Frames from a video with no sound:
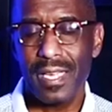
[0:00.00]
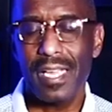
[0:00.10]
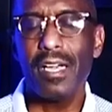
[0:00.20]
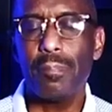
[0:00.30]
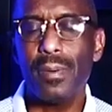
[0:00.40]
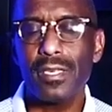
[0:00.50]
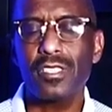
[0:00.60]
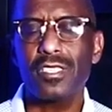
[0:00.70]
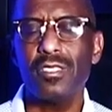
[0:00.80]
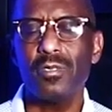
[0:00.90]
Help
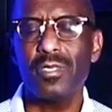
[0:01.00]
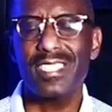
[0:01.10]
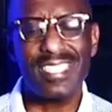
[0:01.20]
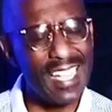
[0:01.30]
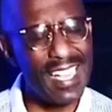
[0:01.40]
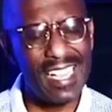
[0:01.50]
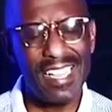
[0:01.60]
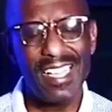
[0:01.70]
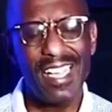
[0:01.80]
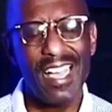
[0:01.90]
us to
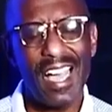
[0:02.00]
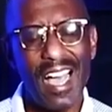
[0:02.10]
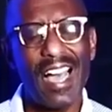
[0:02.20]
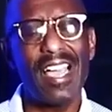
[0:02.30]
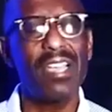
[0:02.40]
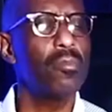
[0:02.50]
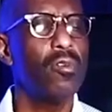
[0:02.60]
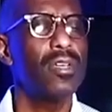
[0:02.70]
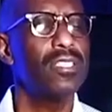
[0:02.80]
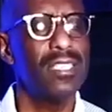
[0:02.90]
say, I am
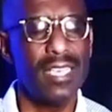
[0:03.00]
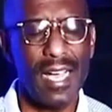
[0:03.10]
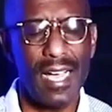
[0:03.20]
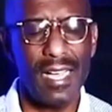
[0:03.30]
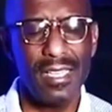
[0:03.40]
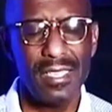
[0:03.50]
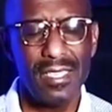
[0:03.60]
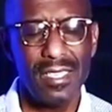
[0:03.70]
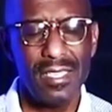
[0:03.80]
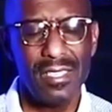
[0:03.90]
going to die.
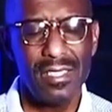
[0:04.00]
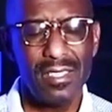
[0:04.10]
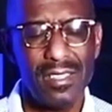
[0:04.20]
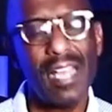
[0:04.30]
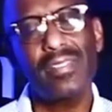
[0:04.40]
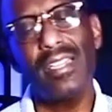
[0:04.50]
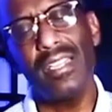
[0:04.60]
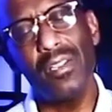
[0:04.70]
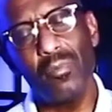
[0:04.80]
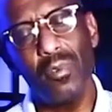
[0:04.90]
Not
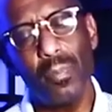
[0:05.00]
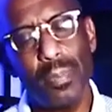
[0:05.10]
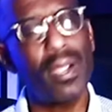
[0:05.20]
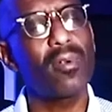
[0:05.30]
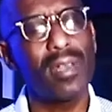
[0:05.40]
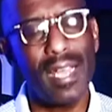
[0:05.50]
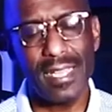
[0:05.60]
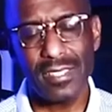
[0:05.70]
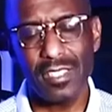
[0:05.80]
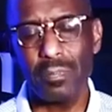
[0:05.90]
that it will
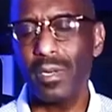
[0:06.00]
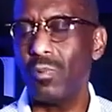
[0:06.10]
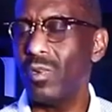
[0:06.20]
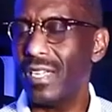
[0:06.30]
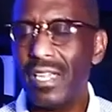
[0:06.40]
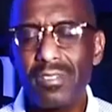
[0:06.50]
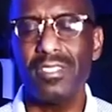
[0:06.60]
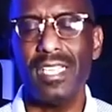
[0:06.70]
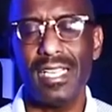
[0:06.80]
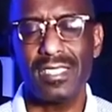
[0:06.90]
paralyze us, but it will
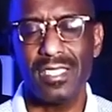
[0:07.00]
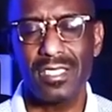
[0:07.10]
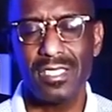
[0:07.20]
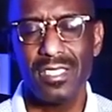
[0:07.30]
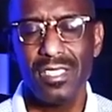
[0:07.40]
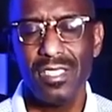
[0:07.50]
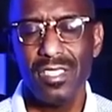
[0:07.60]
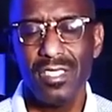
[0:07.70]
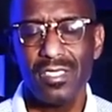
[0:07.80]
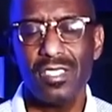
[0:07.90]
energize us
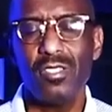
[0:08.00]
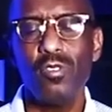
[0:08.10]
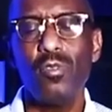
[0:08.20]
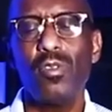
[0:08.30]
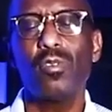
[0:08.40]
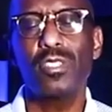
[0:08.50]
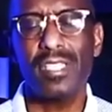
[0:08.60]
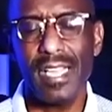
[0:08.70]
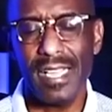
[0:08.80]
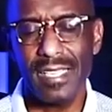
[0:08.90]
to do
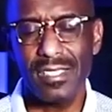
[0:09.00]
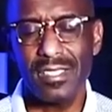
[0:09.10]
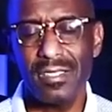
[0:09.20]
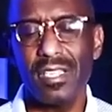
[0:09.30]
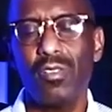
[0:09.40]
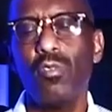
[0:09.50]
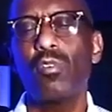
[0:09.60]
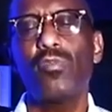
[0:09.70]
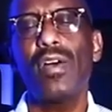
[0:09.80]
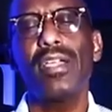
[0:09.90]
those things that
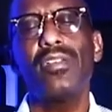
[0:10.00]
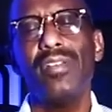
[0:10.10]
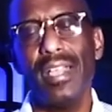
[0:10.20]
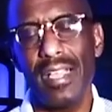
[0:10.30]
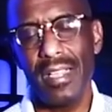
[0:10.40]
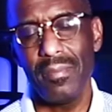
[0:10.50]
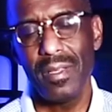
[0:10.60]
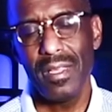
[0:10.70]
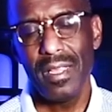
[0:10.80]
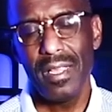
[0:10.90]
glorify your name
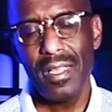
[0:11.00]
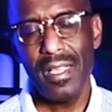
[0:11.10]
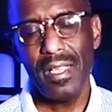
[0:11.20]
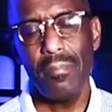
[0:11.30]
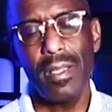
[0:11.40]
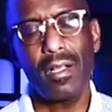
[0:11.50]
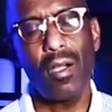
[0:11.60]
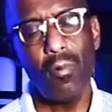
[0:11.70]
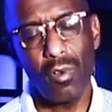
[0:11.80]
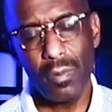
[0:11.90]
and make
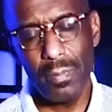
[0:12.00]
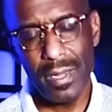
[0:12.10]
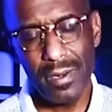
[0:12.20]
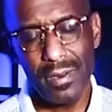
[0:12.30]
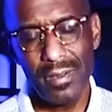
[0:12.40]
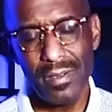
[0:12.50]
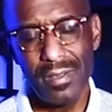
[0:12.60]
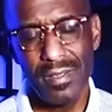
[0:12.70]
our world better.